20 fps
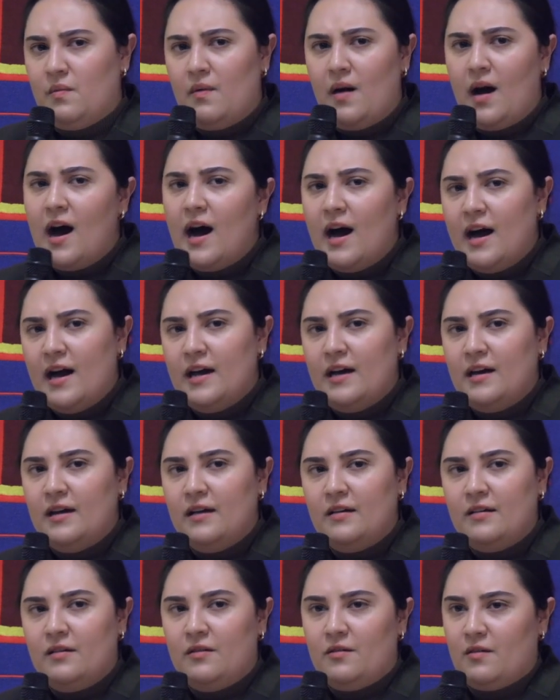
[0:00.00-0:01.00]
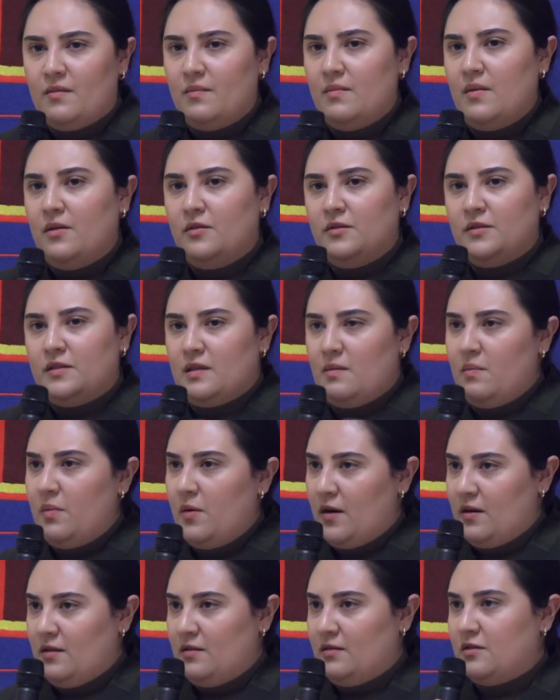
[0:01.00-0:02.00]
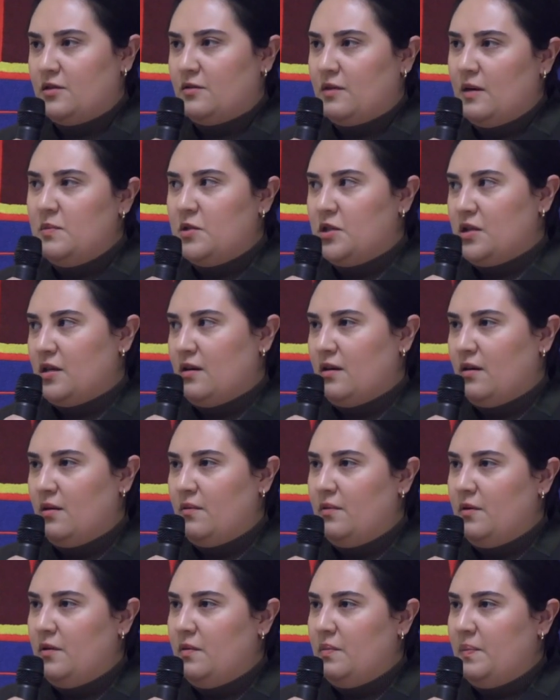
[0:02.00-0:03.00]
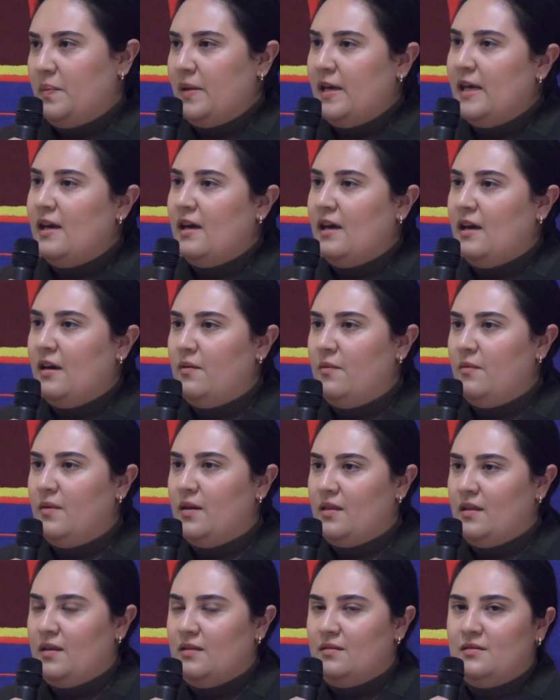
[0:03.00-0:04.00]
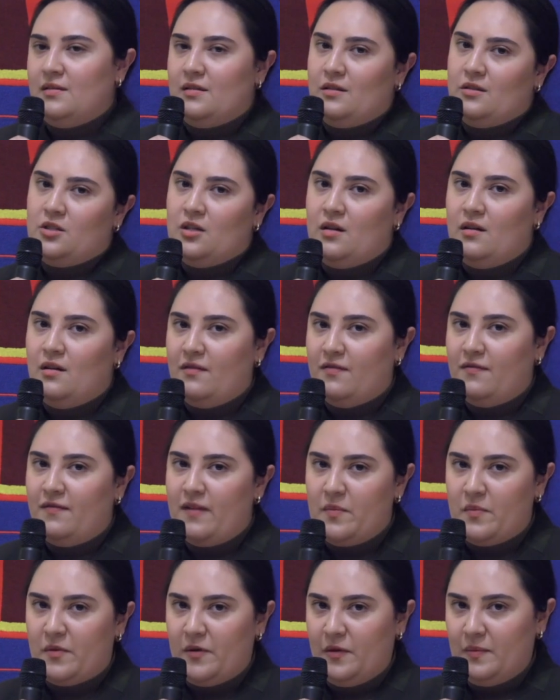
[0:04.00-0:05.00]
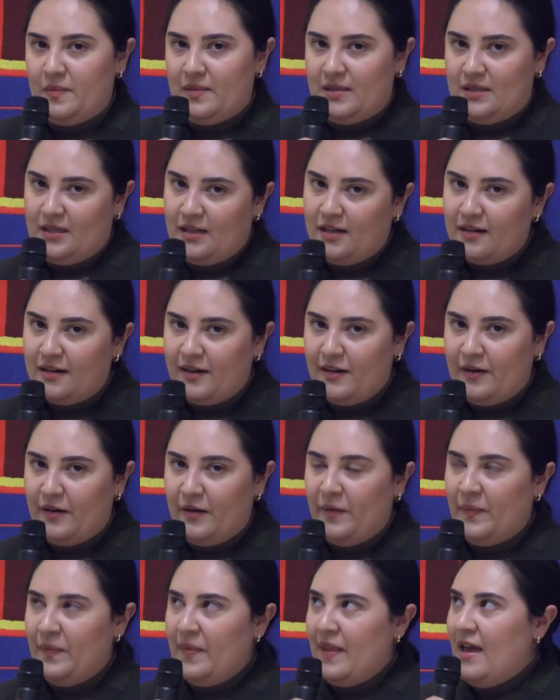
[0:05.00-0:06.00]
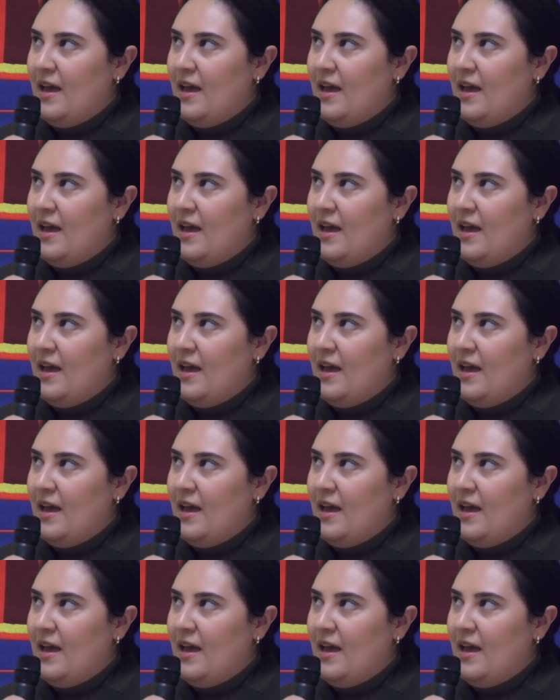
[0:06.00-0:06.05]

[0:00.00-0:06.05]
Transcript: why your most important scripture would be within such an ephemeral material.